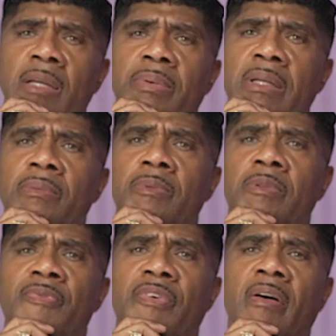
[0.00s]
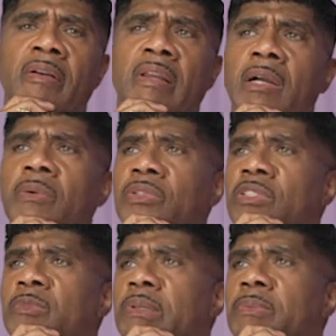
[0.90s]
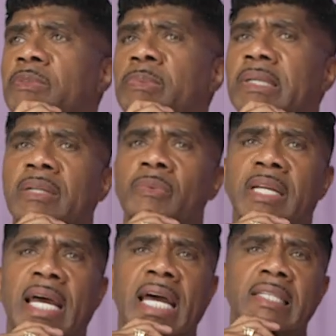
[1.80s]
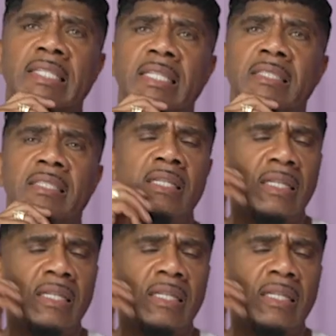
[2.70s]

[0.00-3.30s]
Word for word: could be foreign languages, people speaking with accents.